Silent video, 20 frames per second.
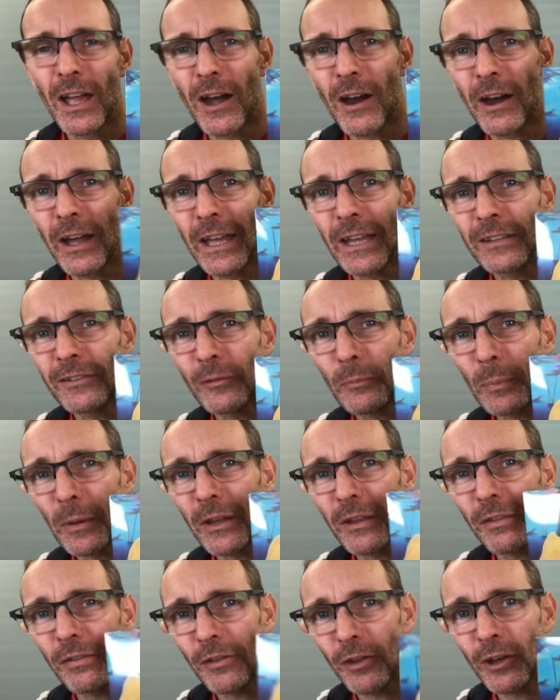I had to pay
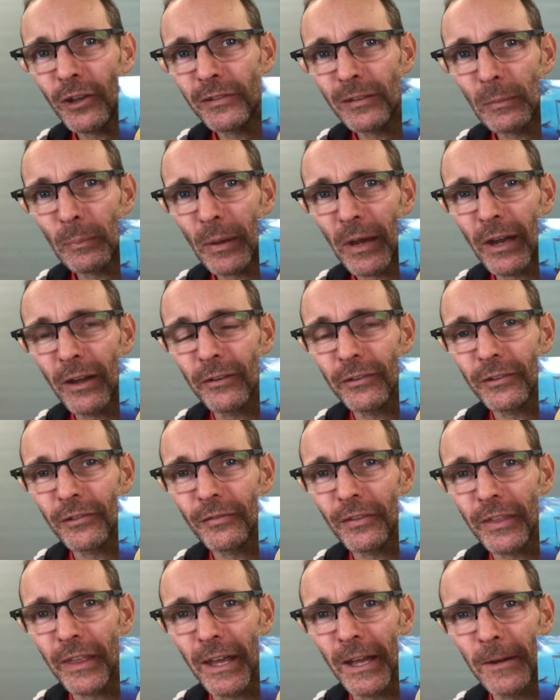£30
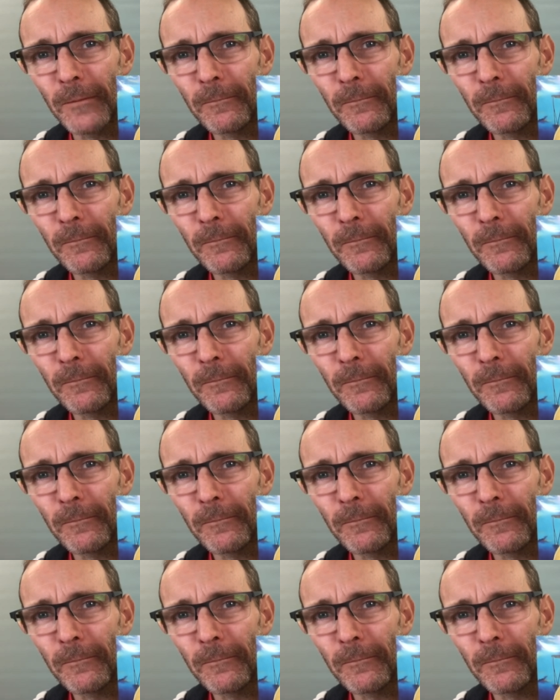for that.